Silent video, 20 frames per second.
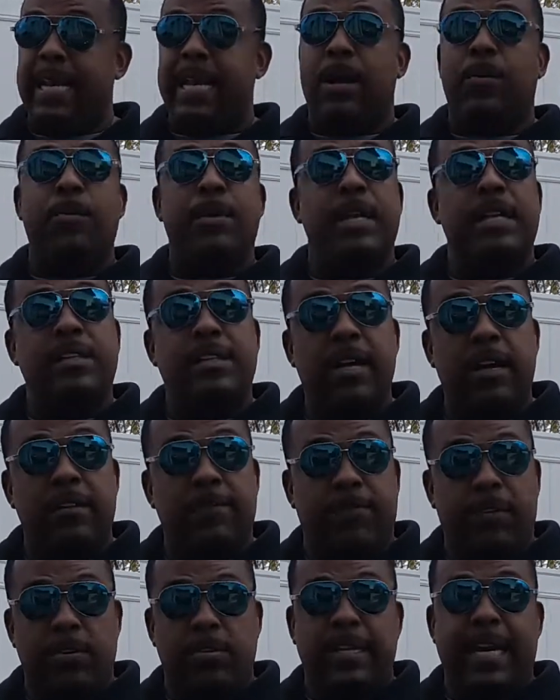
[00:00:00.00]
Now, when this
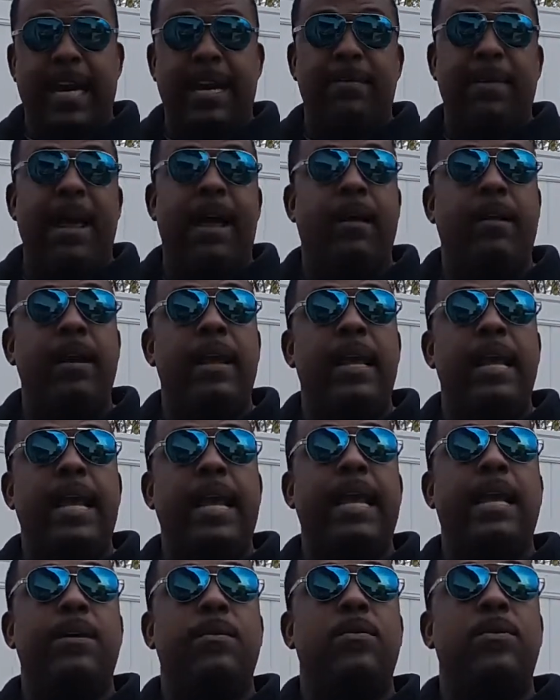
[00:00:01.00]
gun first came out,
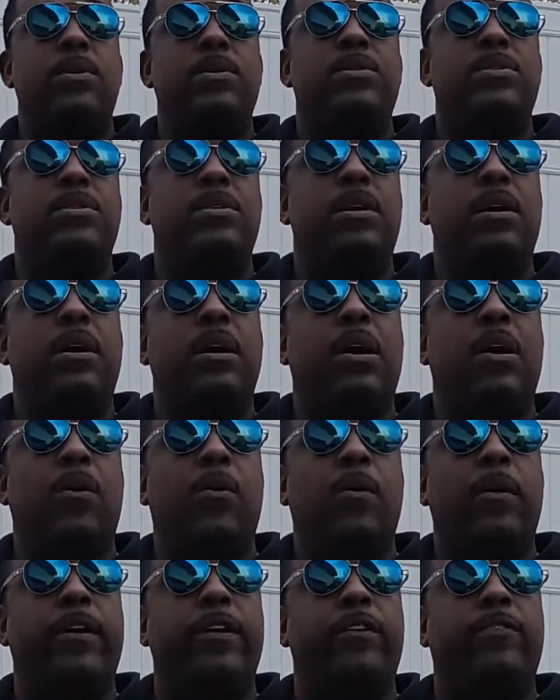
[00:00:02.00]
it was
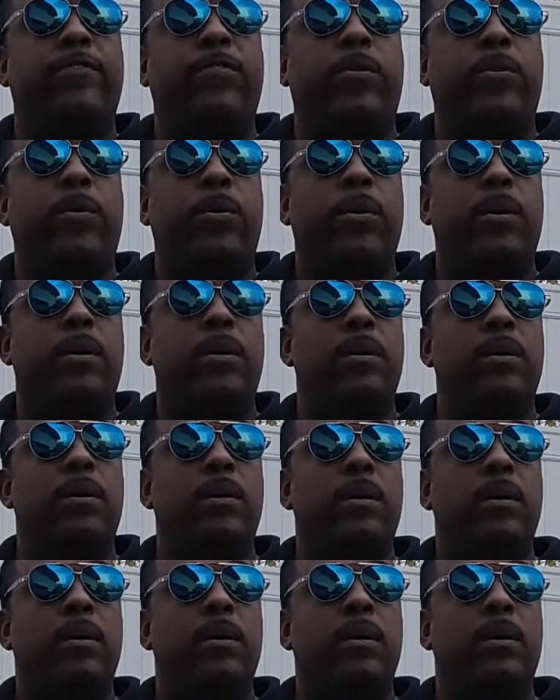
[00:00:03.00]
going for